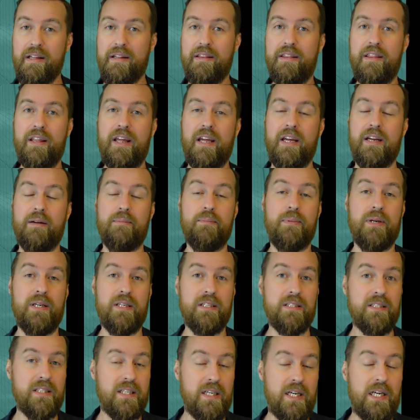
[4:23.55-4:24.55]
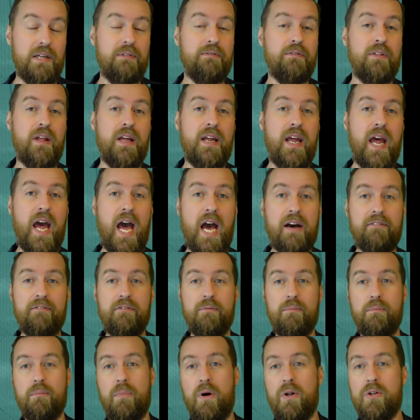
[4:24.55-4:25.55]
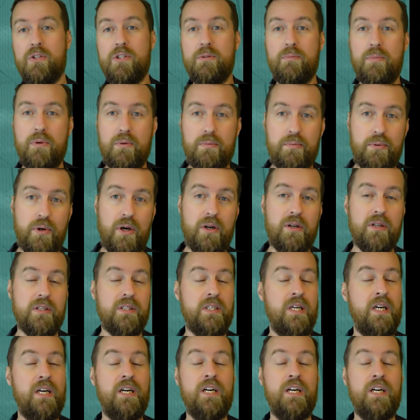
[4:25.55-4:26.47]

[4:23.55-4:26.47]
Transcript: thing because if they have multiple products,